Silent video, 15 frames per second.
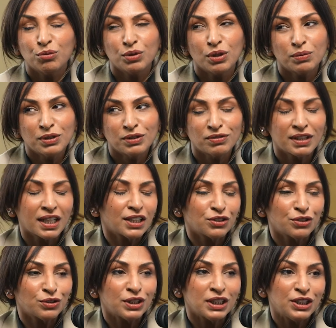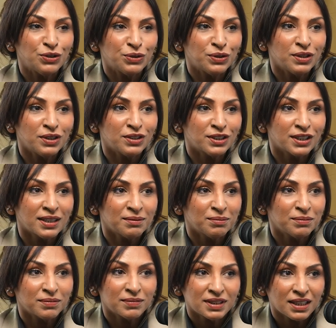We always forget to redo your sun